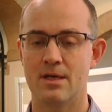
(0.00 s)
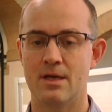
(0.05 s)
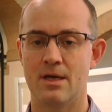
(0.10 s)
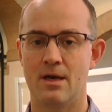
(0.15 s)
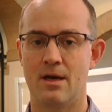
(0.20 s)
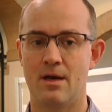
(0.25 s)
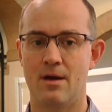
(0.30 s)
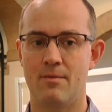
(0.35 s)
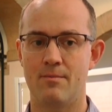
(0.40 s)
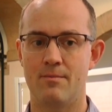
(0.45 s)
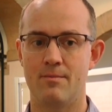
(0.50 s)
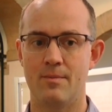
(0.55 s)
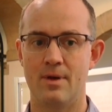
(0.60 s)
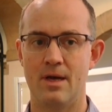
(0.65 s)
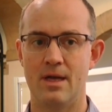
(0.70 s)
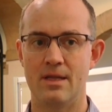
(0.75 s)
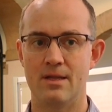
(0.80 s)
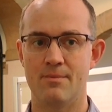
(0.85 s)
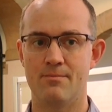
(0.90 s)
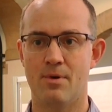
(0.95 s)
Um,
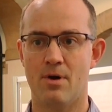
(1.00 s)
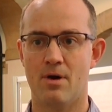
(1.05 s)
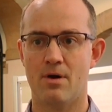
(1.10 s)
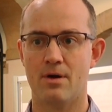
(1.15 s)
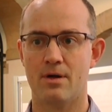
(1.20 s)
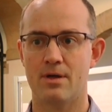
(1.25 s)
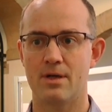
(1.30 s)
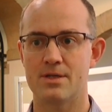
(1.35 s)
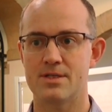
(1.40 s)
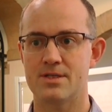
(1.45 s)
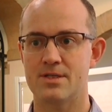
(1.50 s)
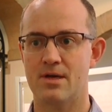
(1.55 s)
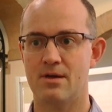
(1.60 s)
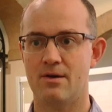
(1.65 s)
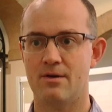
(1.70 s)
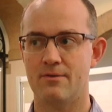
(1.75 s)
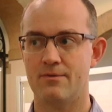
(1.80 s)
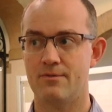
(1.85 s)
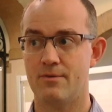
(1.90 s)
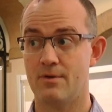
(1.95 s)
and the barque
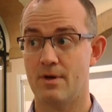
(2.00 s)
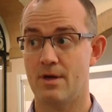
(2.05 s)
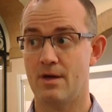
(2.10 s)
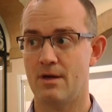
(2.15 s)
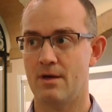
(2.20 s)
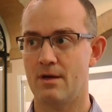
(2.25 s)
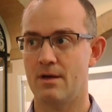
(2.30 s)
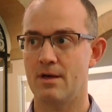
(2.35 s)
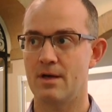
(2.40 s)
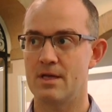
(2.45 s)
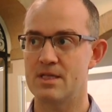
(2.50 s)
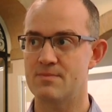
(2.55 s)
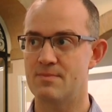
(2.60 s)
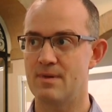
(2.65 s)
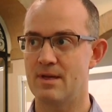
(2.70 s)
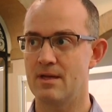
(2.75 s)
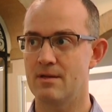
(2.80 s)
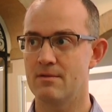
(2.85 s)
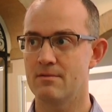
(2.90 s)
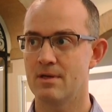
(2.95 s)
itself uh, has
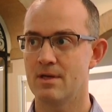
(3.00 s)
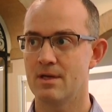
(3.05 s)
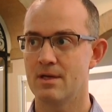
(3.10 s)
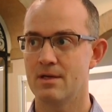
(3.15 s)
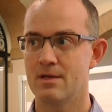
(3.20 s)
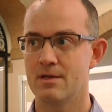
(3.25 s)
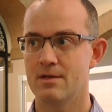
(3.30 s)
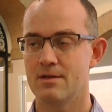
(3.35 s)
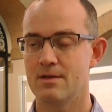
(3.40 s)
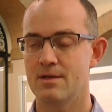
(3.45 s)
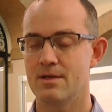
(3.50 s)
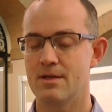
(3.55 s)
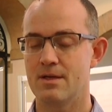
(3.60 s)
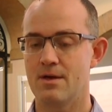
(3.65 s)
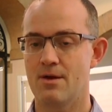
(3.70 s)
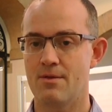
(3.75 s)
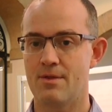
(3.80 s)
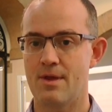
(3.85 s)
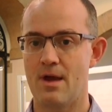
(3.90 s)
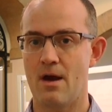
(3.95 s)
been you
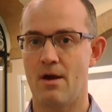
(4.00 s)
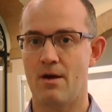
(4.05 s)
know, there